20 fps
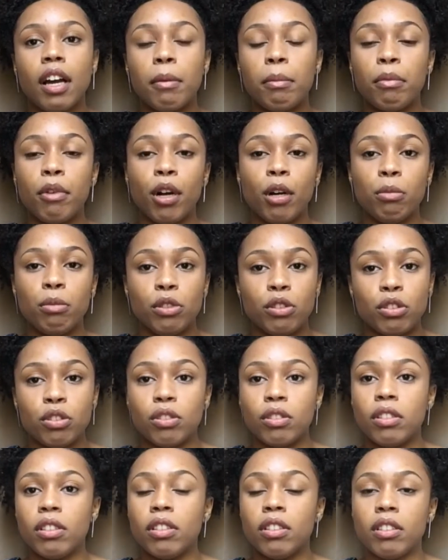I probably
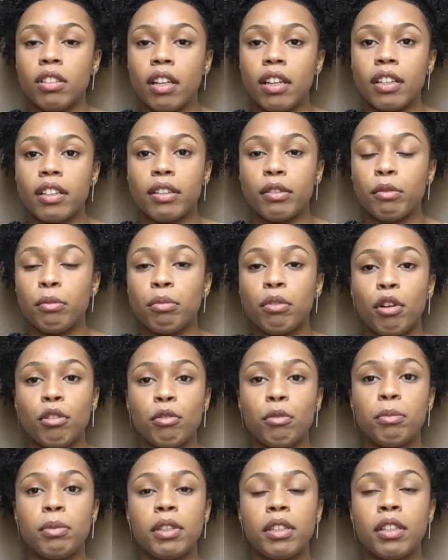should. Like, it would
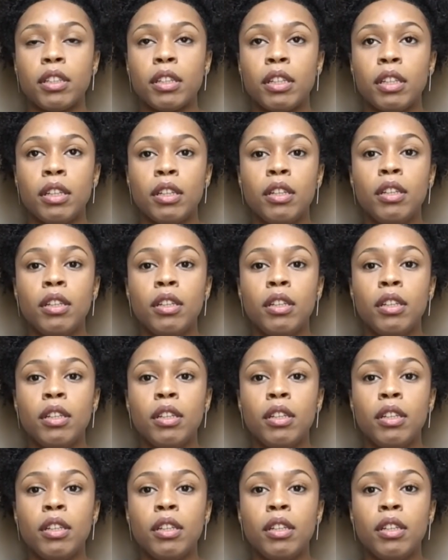probably be